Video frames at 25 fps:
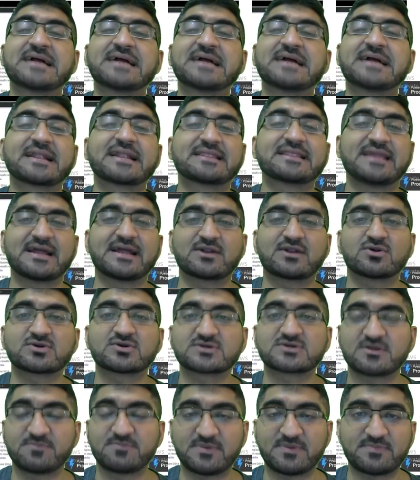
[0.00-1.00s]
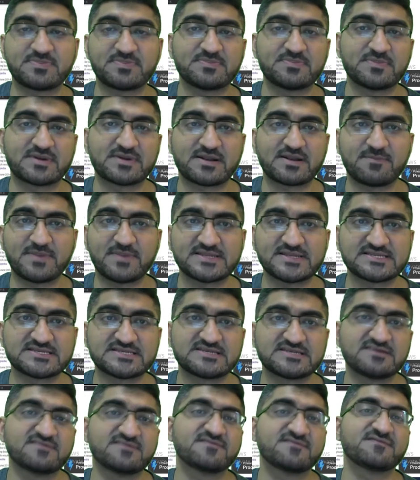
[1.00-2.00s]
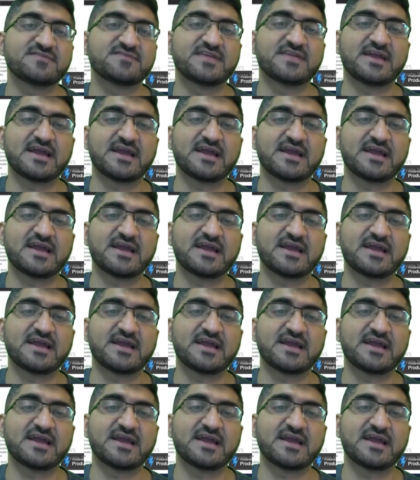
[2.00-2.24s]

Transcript: and they're not repetitive.